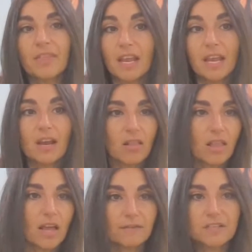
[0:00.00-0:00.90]
They, a
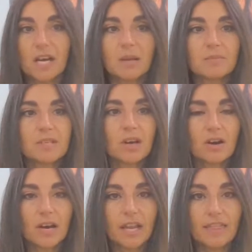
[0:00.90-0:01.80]
lot of times,
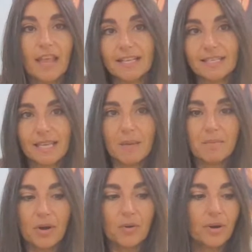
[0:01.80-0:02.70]
are in that same
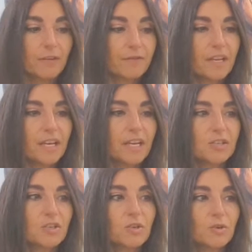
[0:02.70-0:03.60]
boat of needing
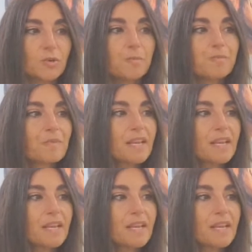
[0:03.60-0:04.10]
to